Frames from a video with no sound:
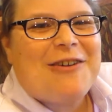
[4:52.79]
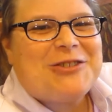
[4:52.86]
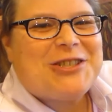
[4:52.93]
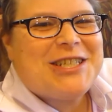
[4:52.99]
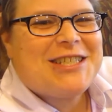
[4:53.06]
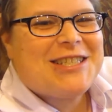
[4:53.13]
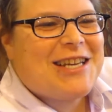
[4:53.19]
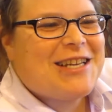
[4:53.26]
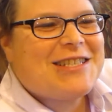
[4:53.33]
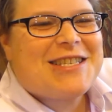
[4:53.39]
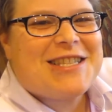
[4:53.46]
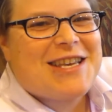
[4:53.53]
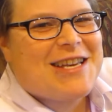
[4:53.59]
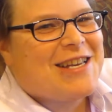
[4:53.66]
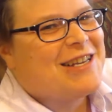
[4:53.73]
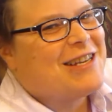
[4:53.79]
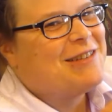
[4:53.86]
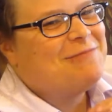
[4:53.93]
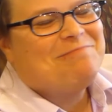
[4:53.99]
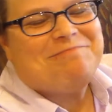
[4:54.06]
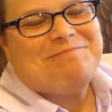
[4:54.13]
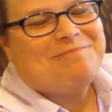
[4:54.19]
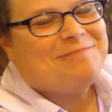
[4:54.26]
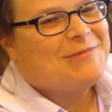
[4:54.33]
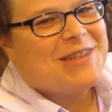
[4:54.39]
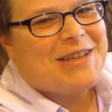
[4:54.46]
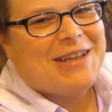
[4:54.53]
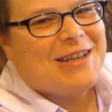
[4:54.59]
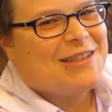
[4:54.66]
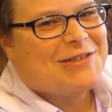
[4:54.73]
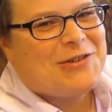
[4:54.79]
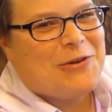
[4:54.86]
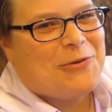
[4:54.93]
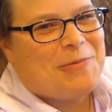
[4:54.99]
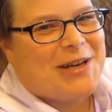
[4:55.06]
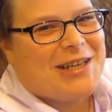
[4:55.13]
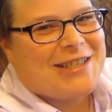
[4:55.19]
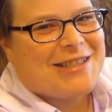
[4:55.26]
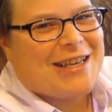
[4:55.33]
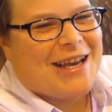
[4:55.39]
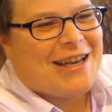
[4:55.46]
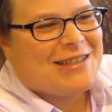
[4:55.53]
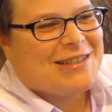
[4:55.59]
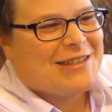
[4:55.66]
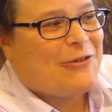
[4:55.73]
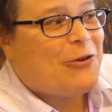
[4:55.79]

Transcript: How she stays thin is nobody's guess,